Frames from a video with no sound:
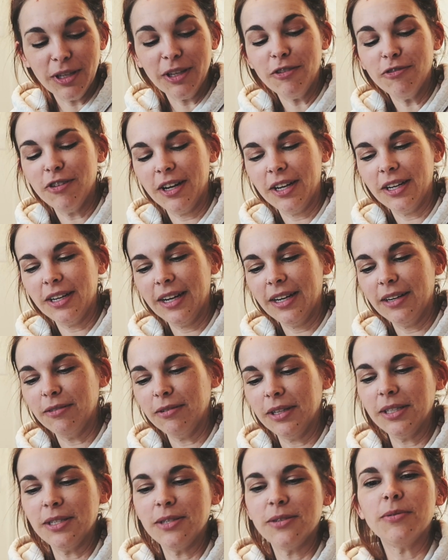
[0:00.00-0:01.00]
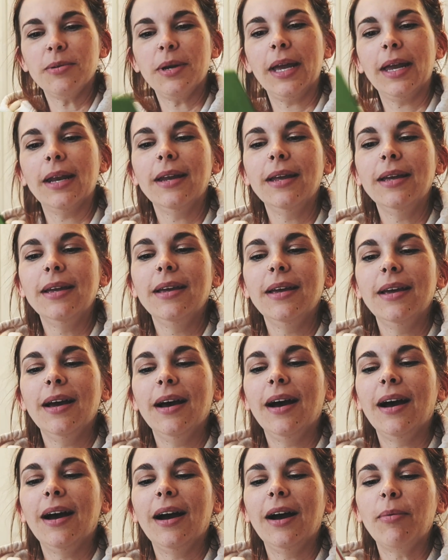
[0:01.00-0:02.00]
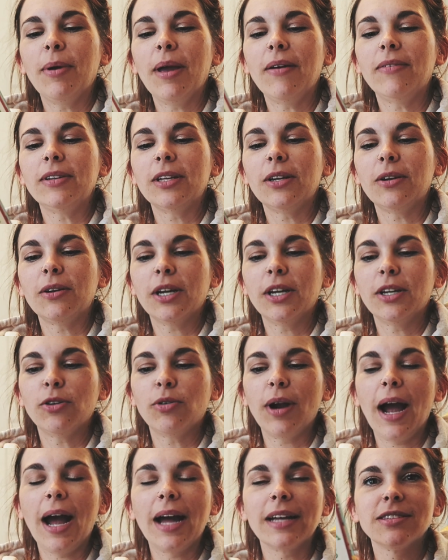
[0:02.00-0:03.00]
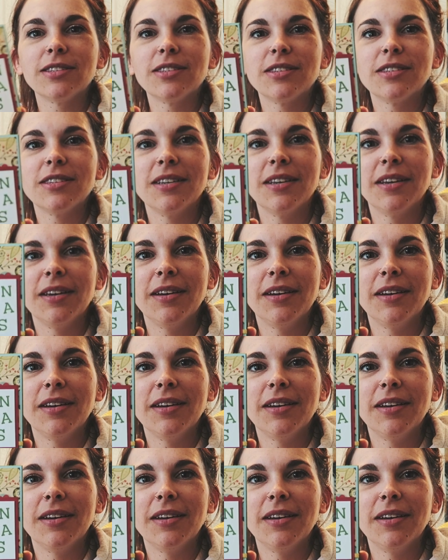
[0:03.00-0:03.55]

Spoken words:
fun and really sweet. We have a little congrats